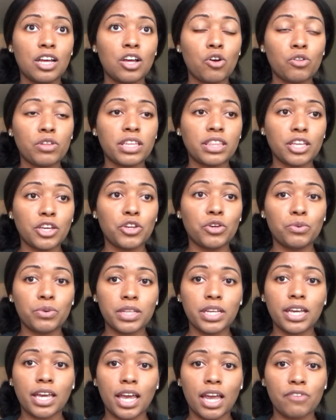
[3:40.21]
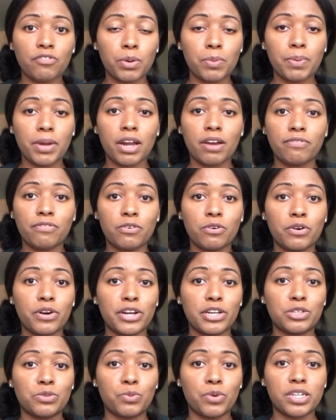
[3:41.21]
Only thing you really can prepare for
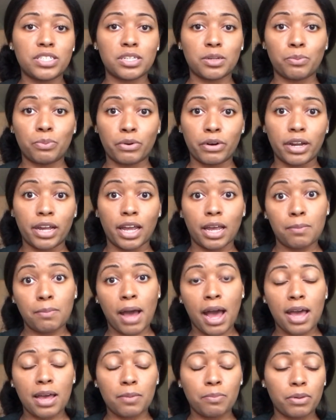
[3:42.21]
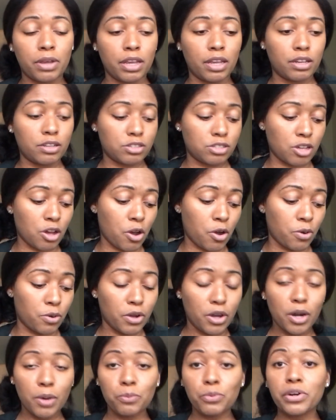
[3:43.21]
is what to bring, in my opinion.
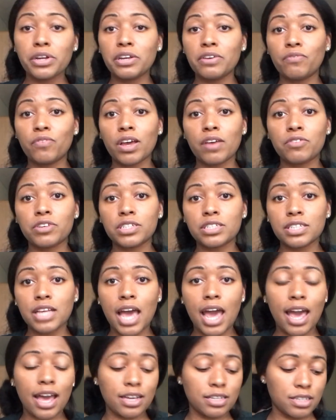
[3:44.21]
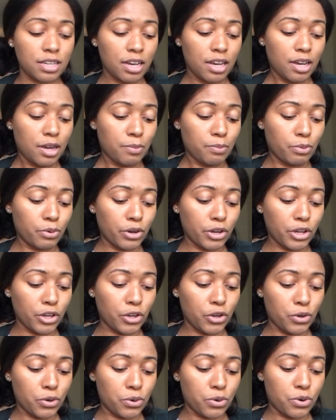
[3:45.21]
So bring your favorite snacks,
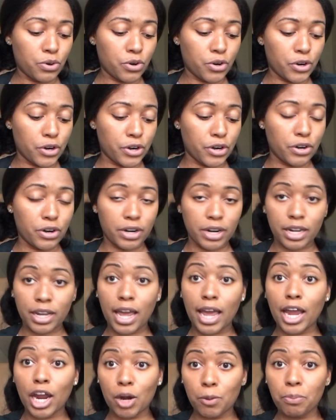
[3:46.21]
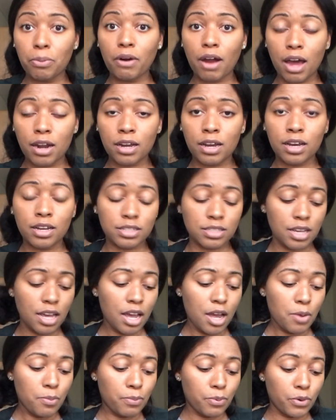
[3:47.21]
bring your hair products,
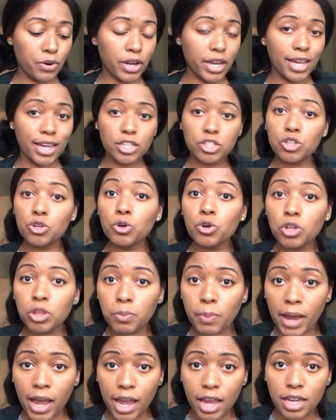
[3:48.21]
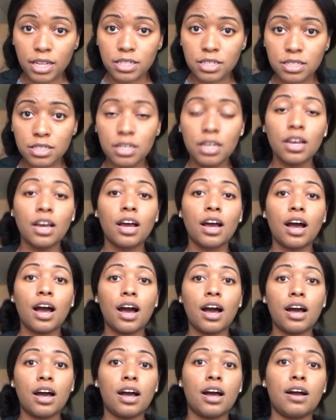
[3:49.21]
bring toothpaste.
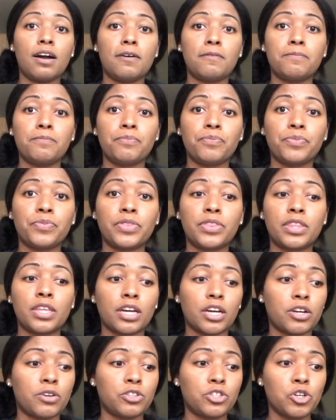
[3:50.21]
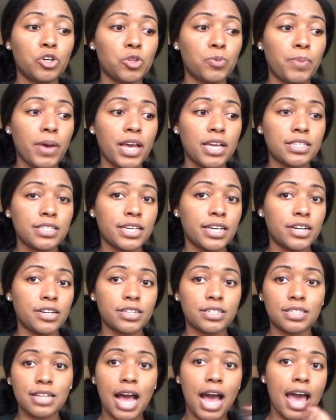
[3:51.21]
The toothpaste here
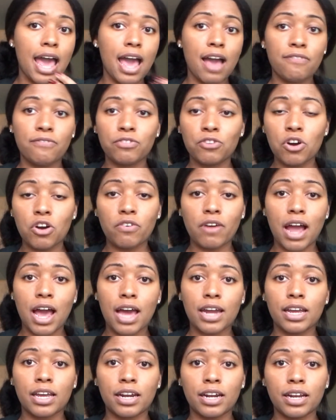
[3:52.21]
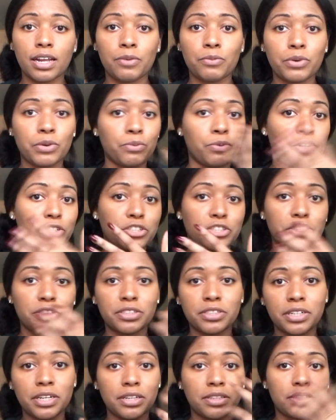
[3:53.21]
does not have fluoride in it, and we want your
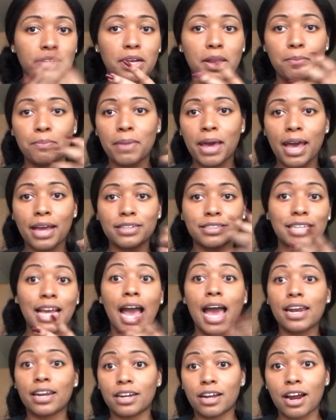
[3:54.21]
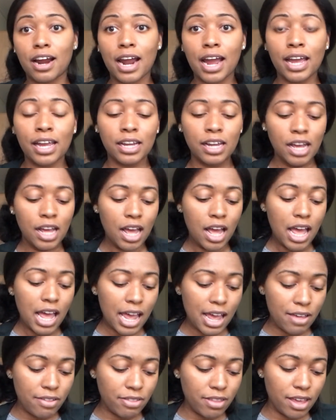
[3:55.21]
teeth to come back shining, all right?
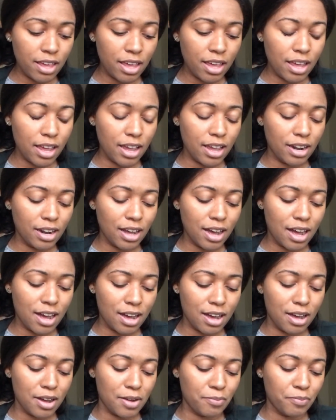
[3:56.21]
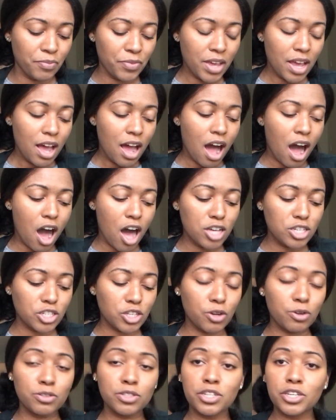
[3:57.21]
And then
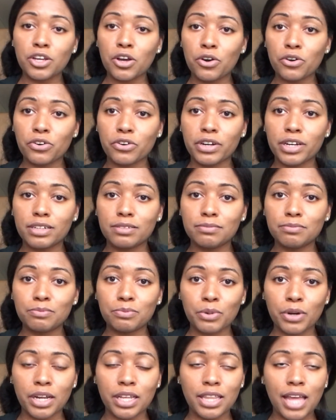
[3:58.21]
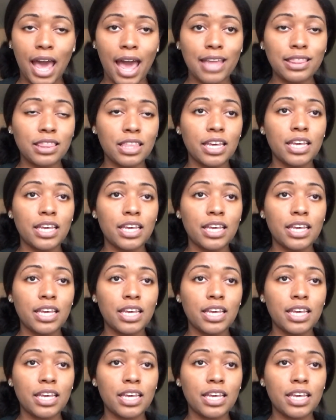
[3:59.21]
also deodorant. Bring that.